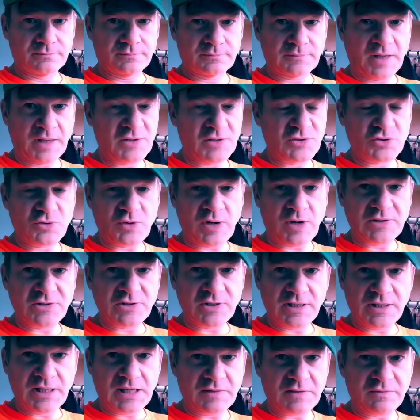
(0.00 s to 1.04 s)
It's great to
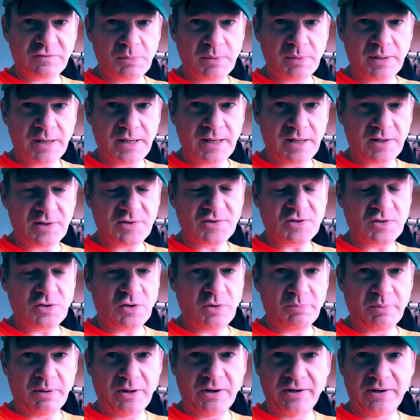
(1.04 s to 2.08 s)
let everybody else know
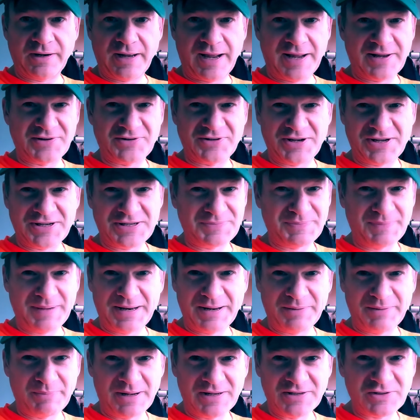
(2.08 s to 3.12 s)
about it. And I just made
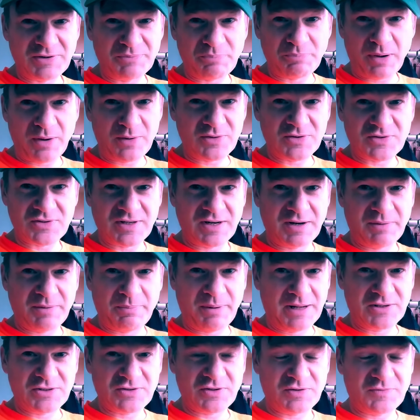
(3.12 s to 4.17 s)
a bunch of posts in a
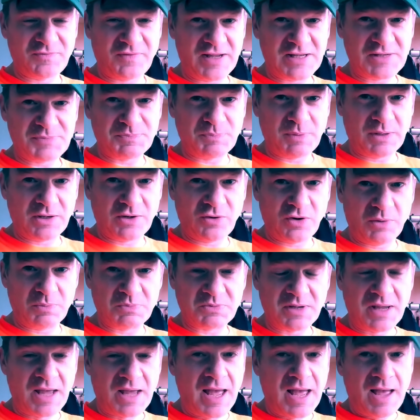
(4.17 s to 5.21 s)
bunch of Facebook
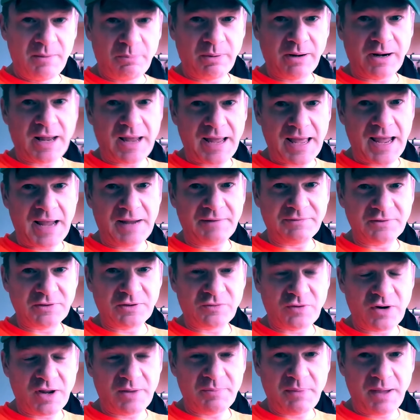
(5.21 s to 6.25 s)
groups. But I have to
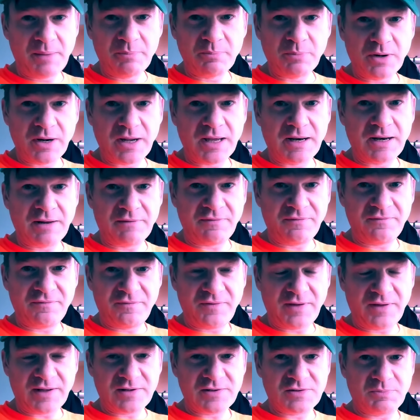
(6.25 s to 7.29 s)
remember it
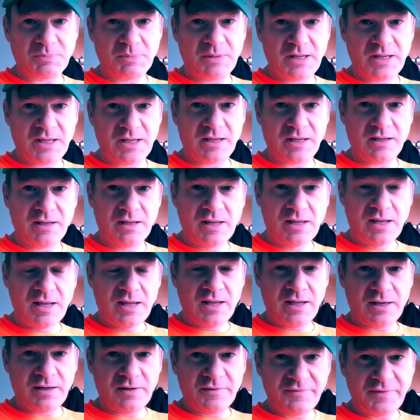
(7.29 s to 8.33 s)
affects me.
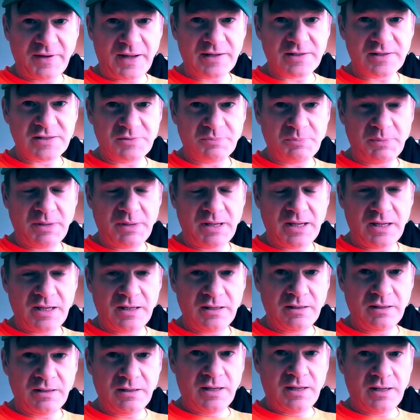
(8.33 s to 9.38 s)
It affects
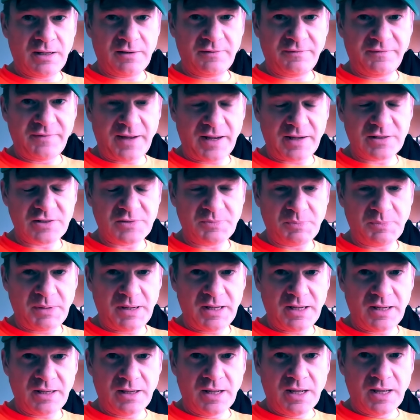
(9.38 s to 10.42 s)
me. It affects
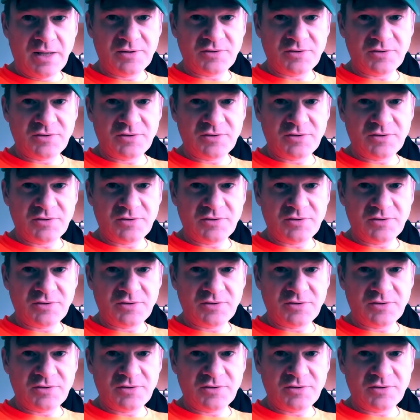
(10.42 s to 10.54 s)
me.